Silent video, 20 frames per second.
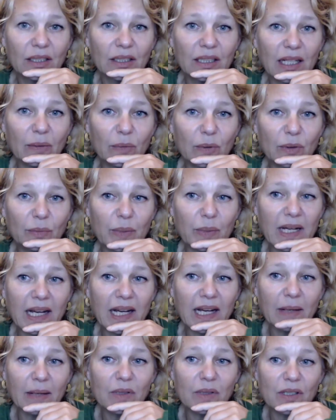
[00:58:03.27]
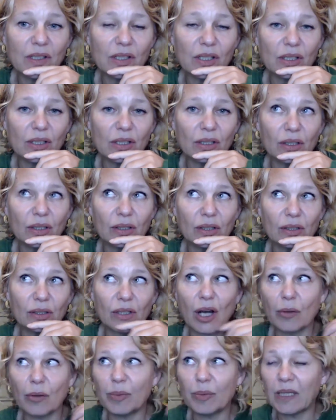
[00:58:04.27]
that would perhaps
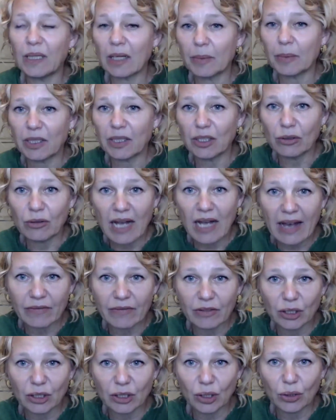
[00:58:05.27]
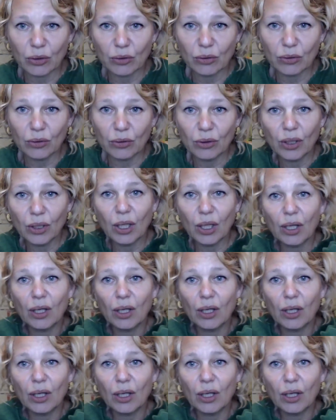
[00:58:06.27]
open up a new avenue,